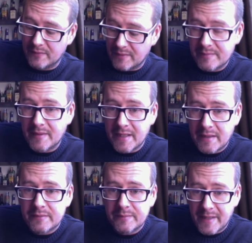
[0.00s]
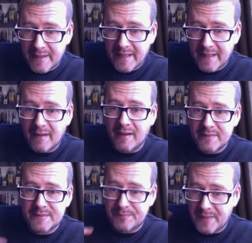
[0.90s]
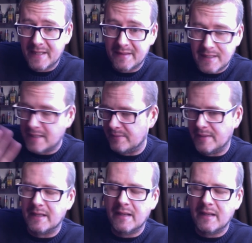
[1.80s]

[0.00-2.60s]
with my own money, I was paid anyway.